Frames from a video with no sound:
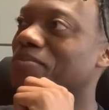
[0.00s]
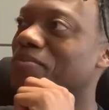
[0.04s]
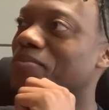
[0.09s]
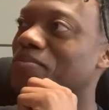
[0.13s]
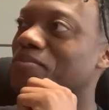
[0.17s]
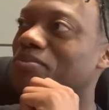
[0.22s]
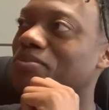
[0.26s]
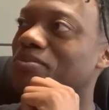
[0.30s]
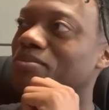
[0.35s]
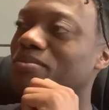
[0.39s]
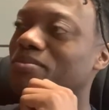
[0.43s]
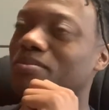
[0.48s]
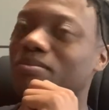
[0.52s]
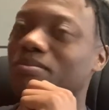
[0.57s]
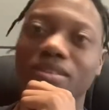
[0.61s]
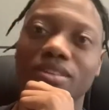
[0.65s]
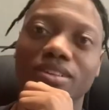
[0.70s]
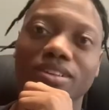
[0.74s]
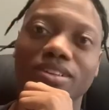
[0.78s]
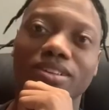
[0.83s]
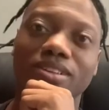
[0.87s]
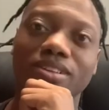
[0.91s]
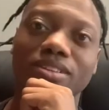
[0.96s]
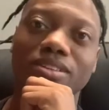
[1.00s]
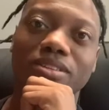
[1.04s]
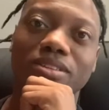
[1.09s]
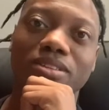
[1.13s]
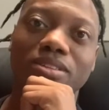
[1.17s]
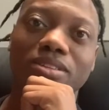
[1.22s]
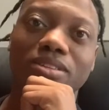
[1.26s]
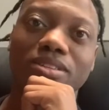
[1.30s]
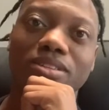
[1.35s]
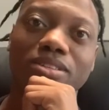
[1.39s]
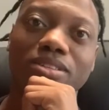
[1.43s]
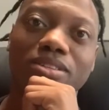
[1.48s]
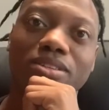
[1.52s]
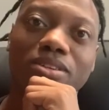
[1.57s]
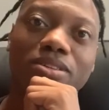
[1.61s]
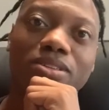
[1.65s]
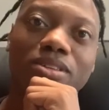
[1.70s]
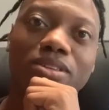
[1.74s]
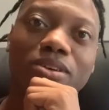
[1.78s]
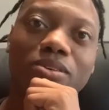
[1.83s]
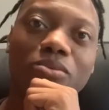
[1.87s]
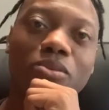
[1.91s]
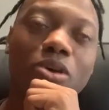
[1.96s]
Like when the emperor is just
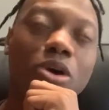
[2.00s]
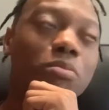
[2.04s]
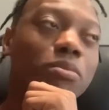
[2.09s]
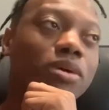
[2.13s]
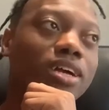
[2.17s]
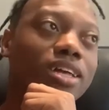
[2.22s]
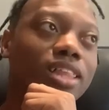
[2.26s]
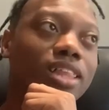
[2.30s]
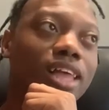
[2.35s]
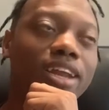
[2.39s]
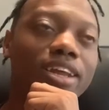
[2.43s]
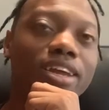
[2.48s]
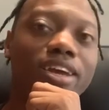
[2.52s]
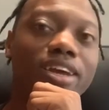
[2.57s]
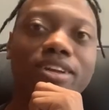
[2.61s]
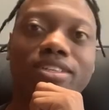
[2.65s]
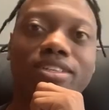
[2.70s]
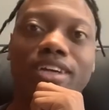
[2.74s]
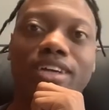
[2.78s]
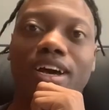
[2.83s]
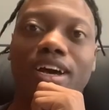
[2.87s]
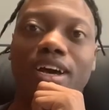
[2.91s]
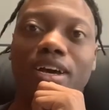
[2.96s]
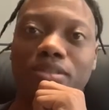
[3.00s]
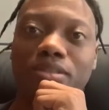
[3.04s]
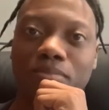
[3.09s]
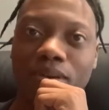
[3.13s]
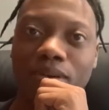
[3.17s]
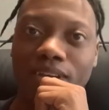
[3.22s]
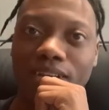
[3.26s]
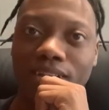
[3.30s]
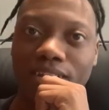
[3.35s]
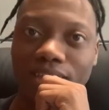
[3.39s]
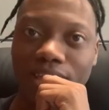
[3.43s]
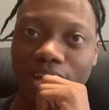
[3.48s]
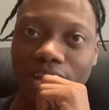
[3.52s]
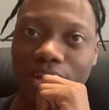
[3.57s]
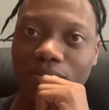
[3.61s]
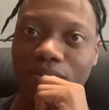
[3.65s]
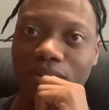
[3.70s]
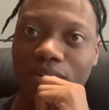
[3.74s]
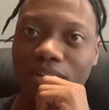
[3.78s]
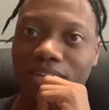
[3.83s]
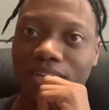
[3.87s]
putting out stupid stuff to keep the people distracted.